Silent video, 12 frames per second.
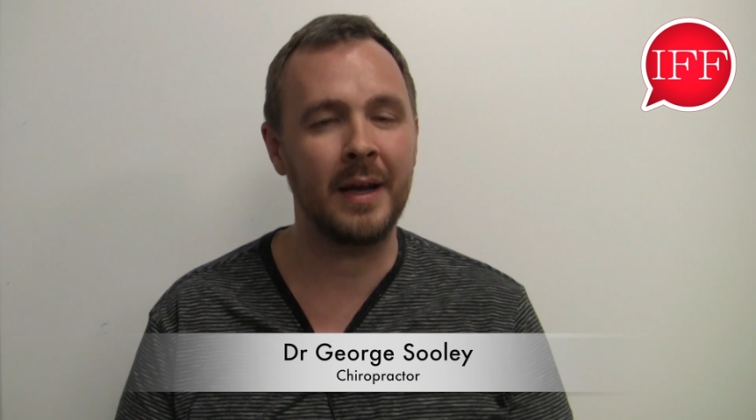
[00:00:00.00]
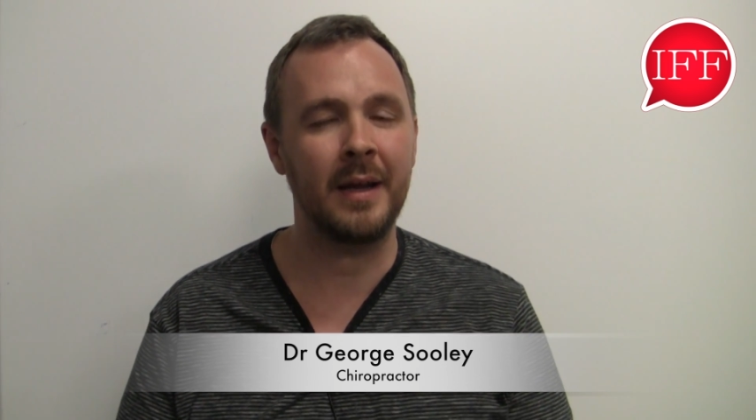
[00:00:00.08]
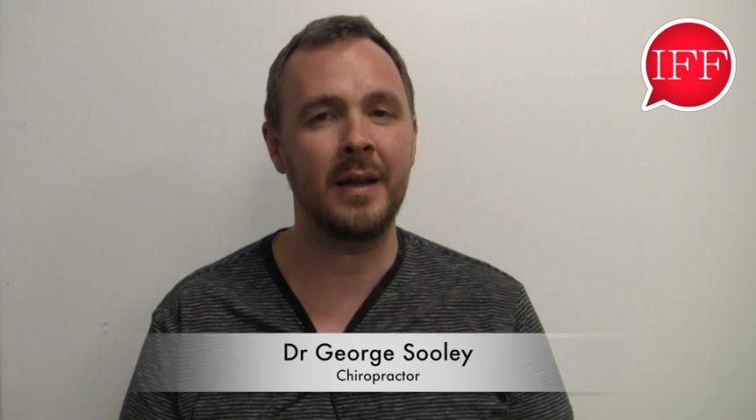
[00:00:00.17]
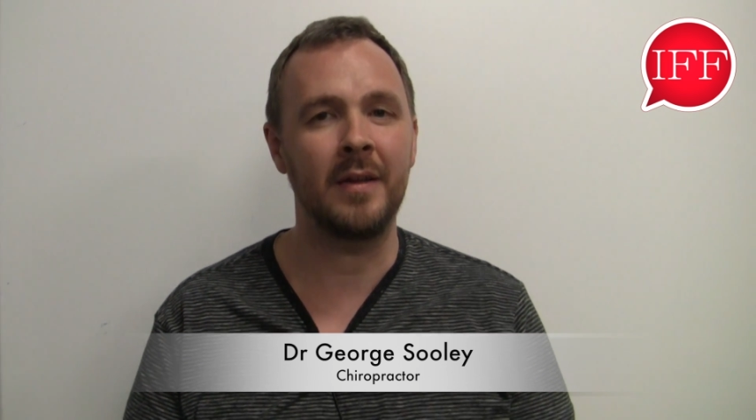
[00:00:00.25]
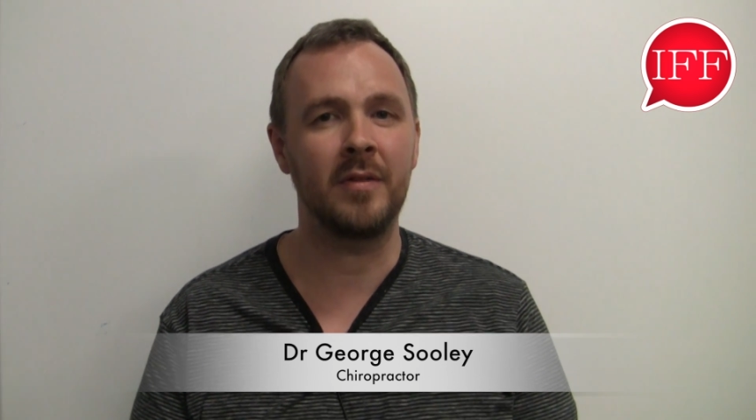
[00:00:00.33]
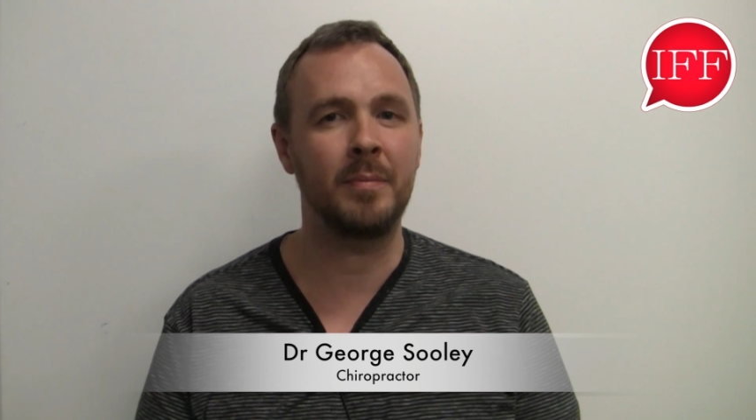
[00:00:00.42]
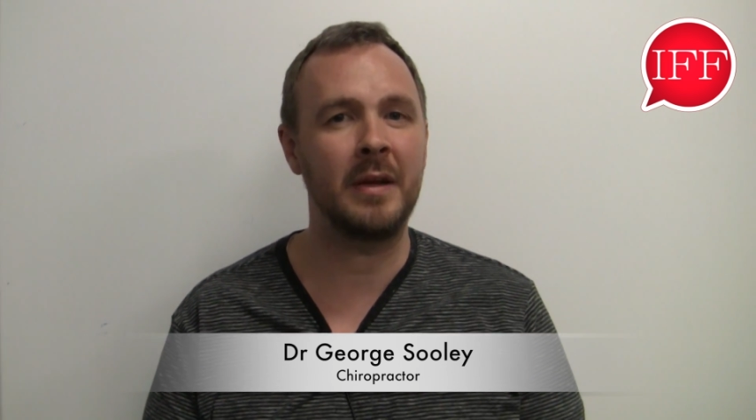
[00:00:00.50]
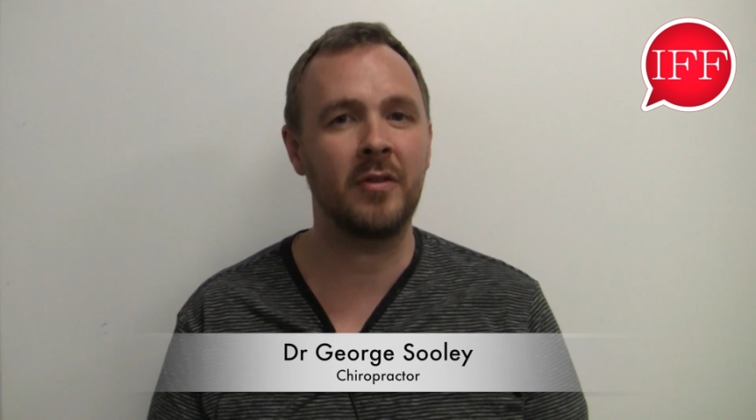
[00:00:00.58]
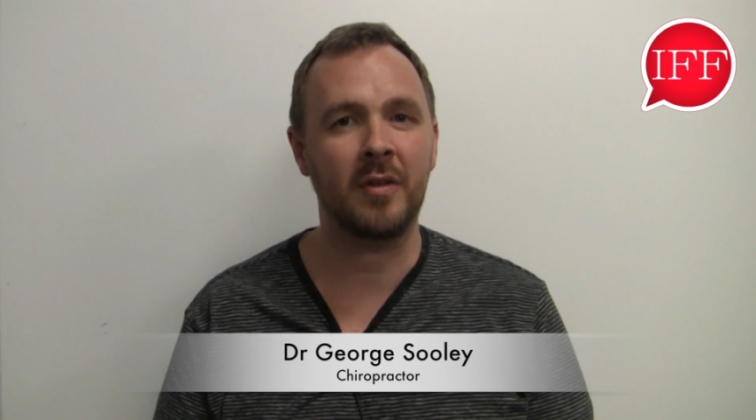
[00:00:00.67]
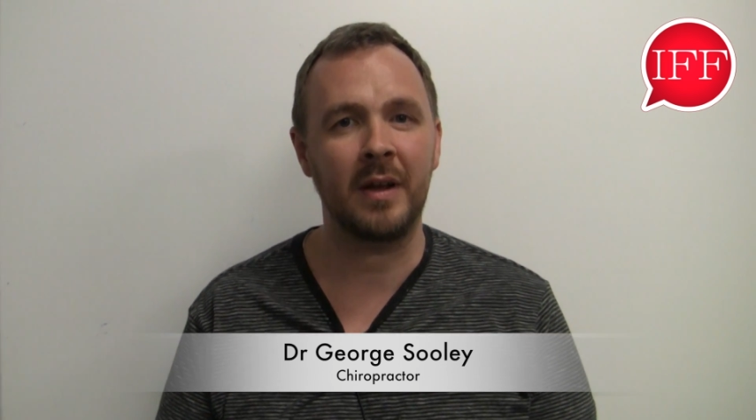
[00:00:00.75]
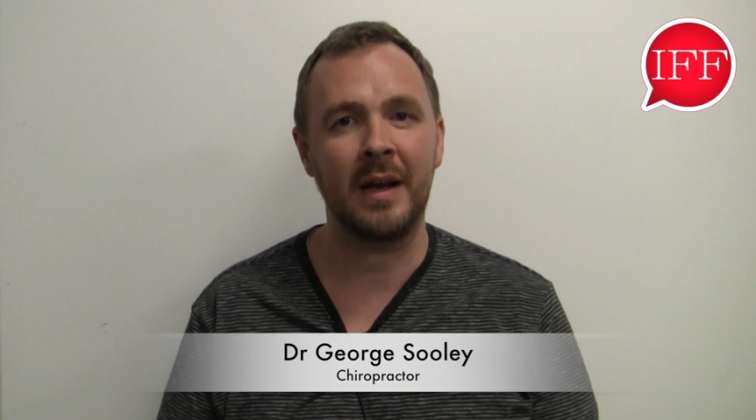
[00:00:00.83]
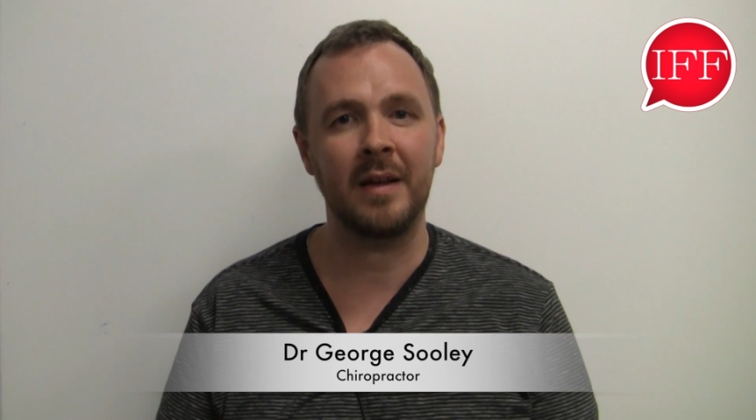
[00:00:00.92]
in speech
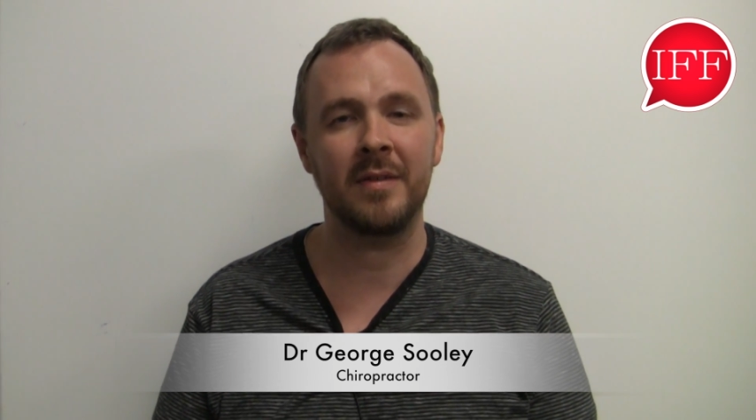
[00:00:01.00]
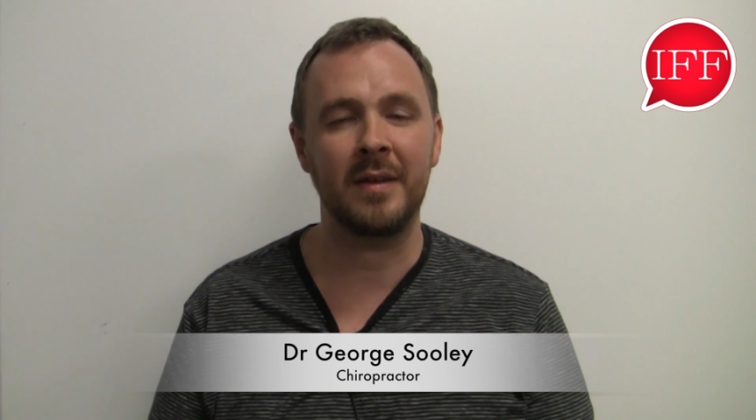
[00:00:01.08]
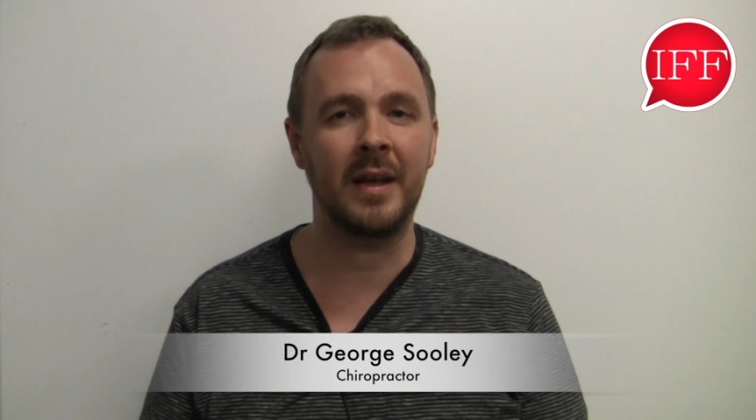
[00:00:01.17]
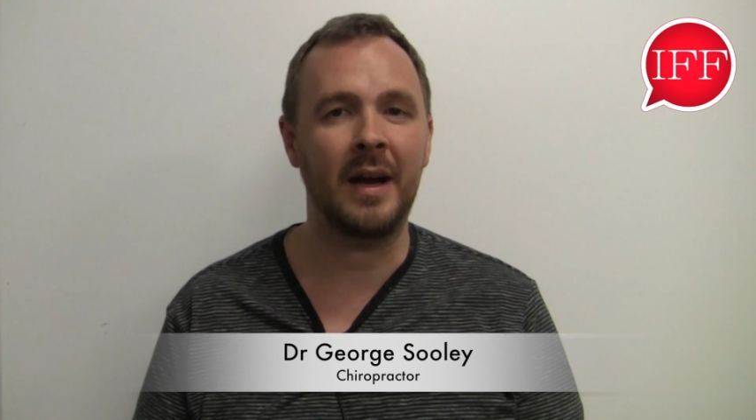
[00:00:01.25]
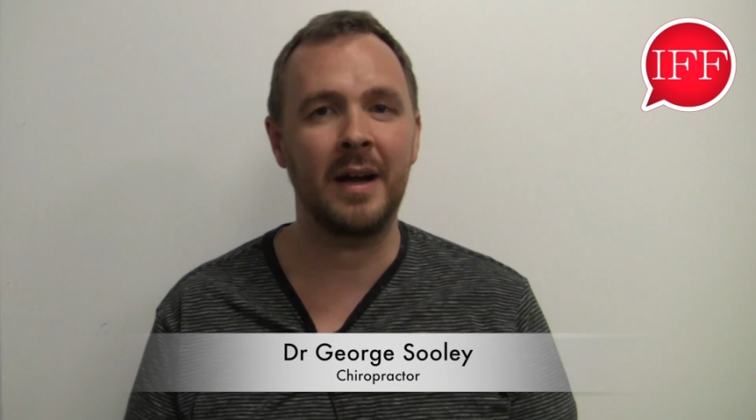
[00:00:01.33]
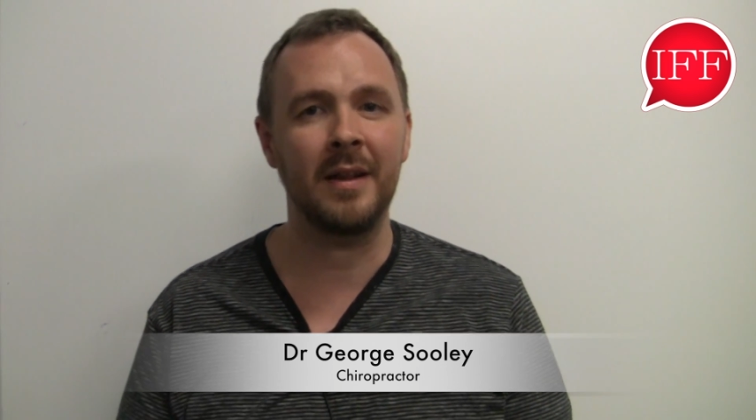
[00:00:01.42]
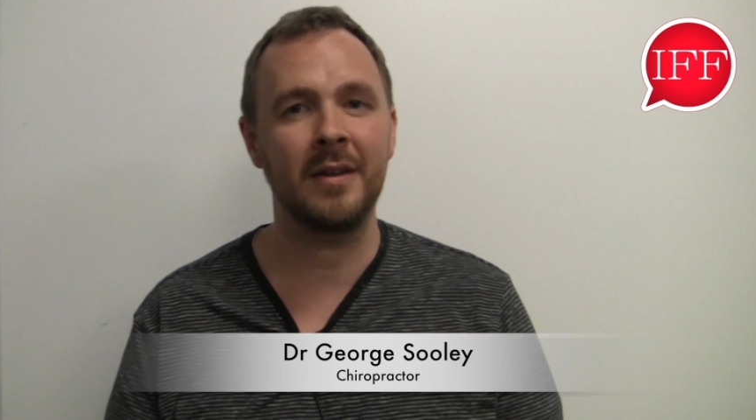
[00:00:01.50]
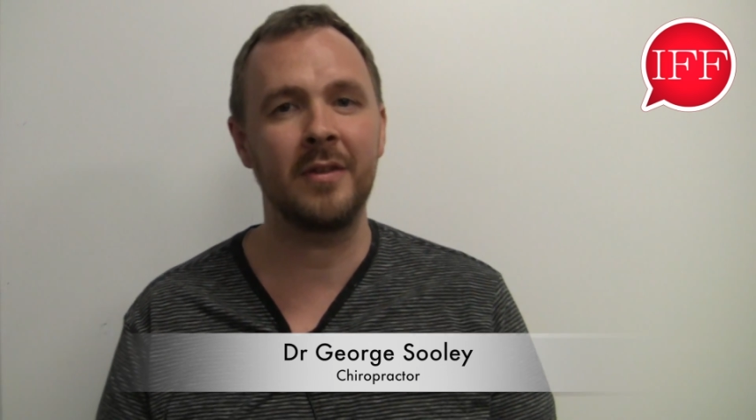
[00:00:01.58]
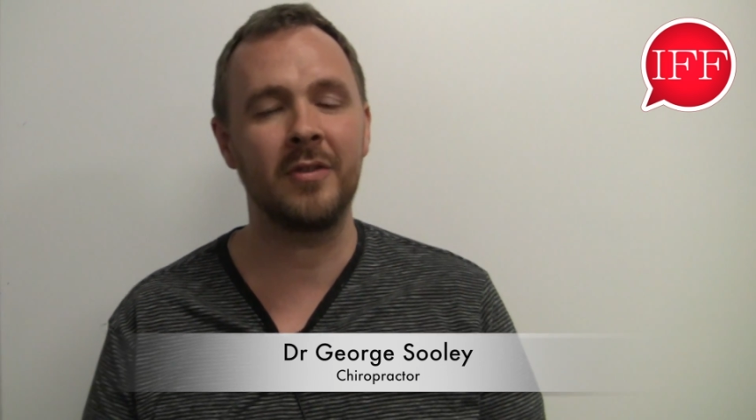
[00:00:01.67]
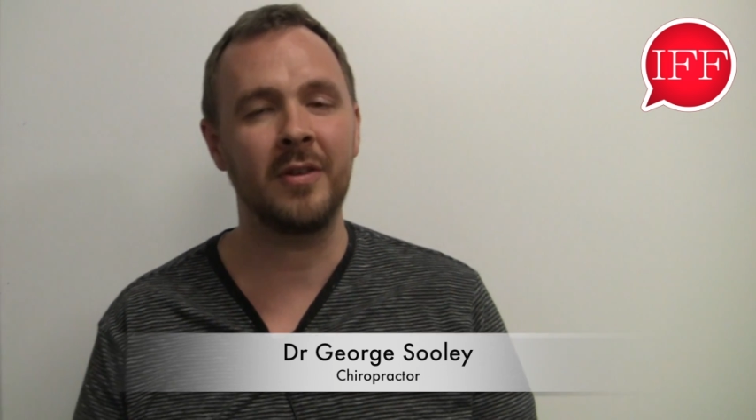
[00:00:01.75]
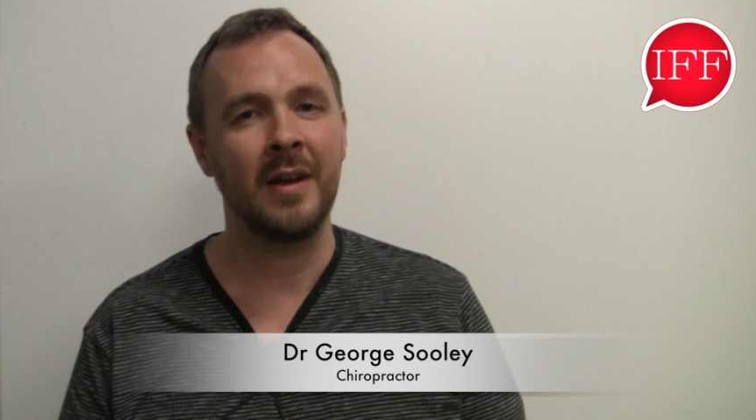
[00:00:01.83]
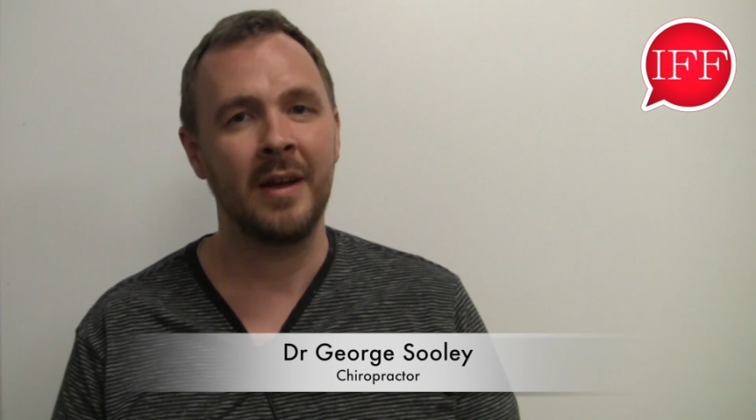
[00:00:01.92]
class in
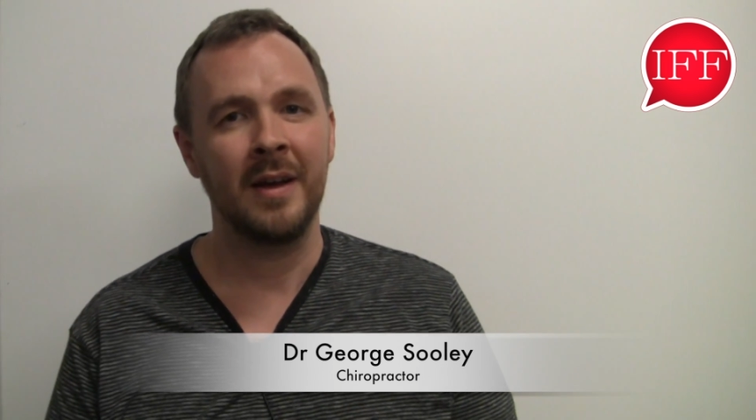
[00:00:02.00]
college,